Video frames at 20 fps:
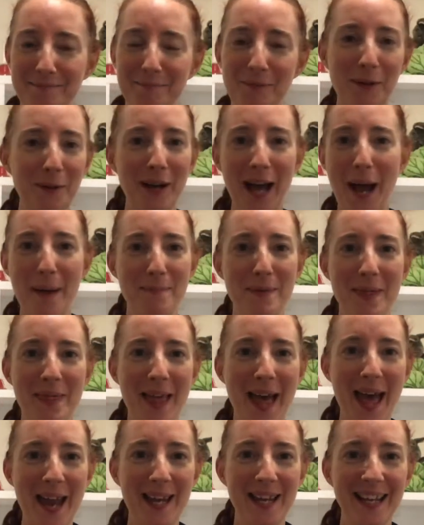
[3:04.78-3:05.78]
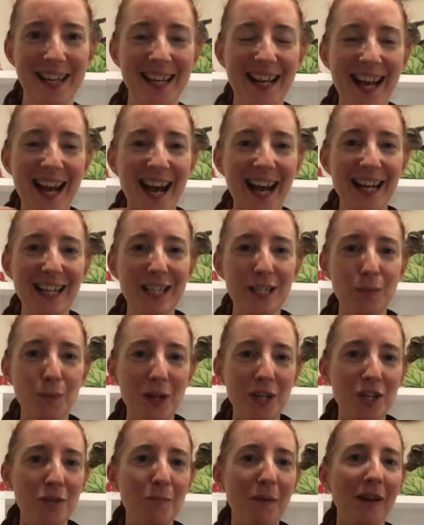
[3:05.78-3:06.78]
Happened then? I
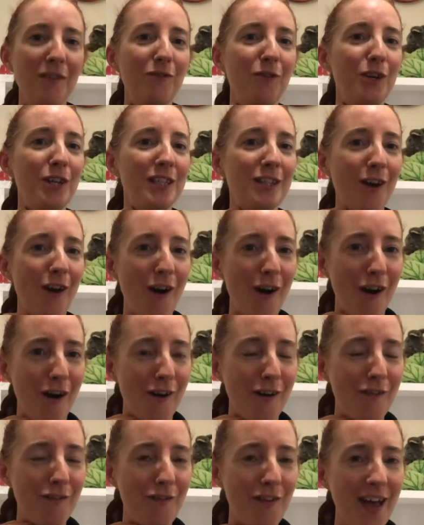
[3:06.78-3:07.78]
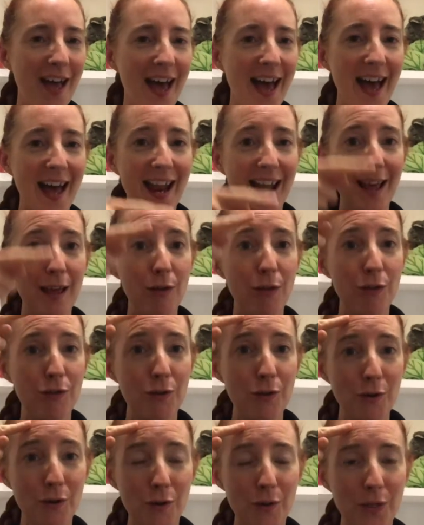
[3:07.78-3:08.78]
switched my voice off and I
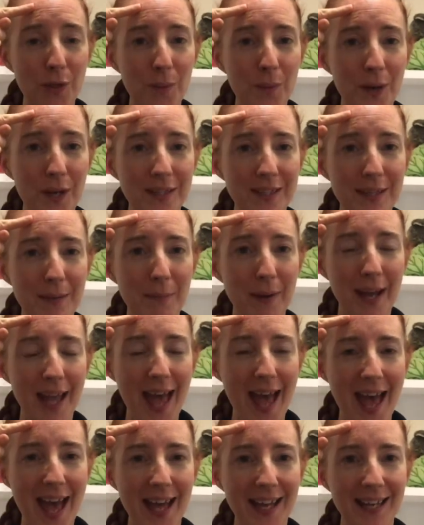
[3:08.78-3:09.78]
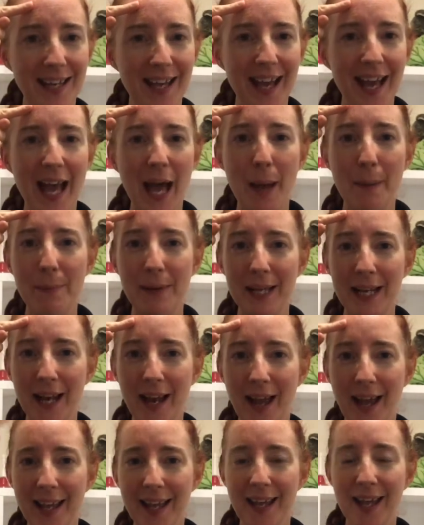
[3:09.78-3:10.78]
thought the words in my head, a bit
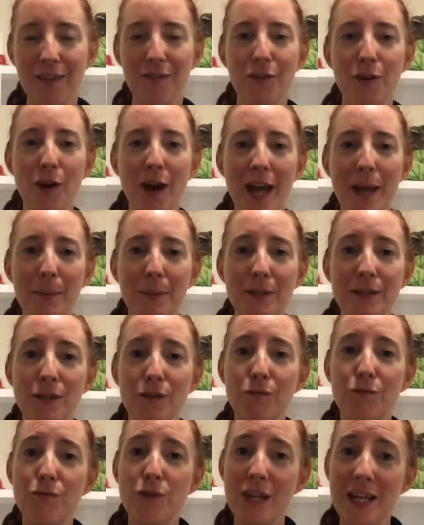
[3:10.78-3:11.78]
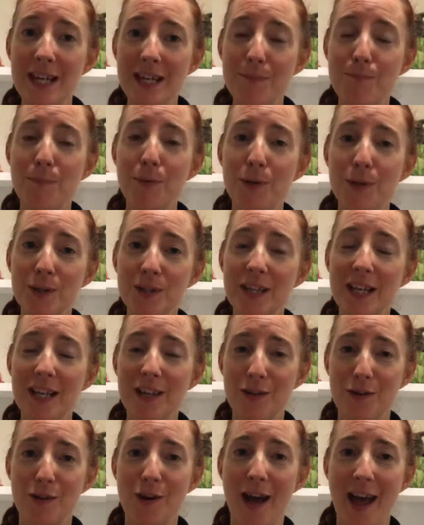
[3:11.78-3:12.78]
like if you're able to read books in
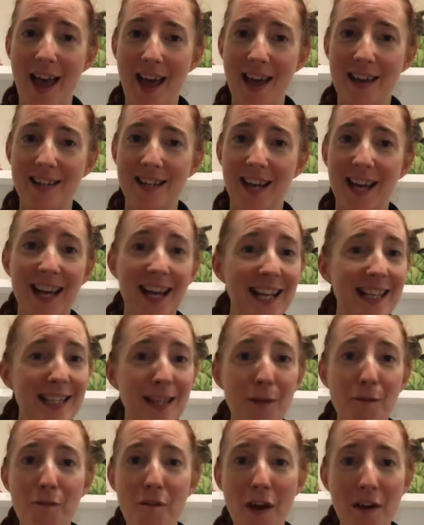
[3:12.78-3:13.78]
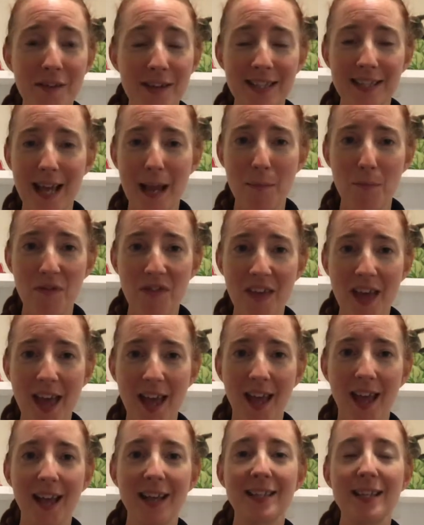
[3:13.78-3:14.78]
your head. It's the very same
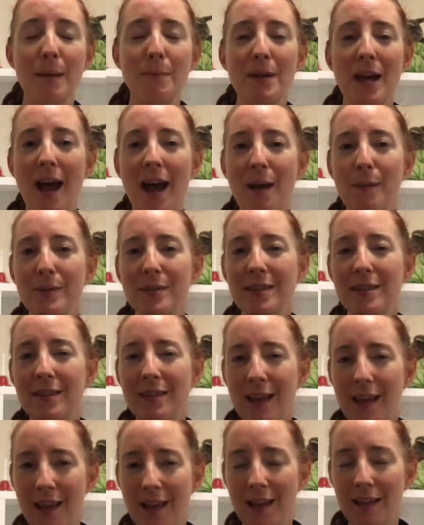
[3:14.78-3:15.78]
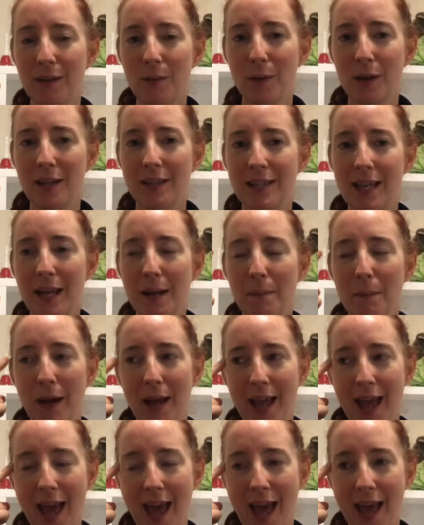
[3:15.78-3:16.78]
thing, except I was thinking the words in my
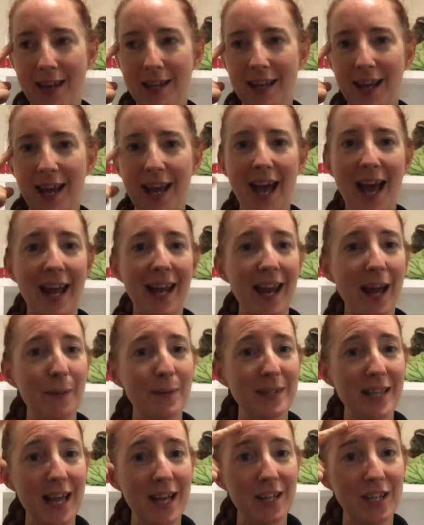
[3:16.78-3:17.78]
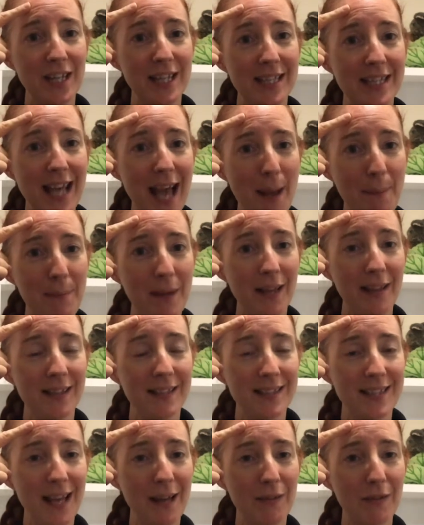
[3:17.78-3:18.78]
head and I was actually tapping the
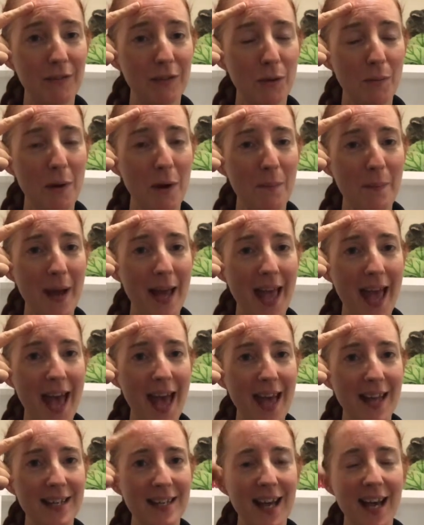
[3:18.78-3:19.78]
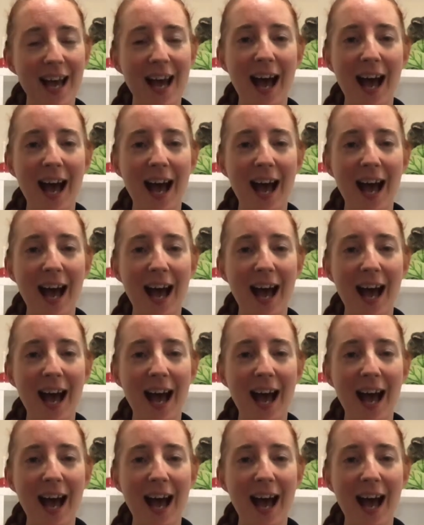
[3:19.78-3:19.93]
sound of them on my head.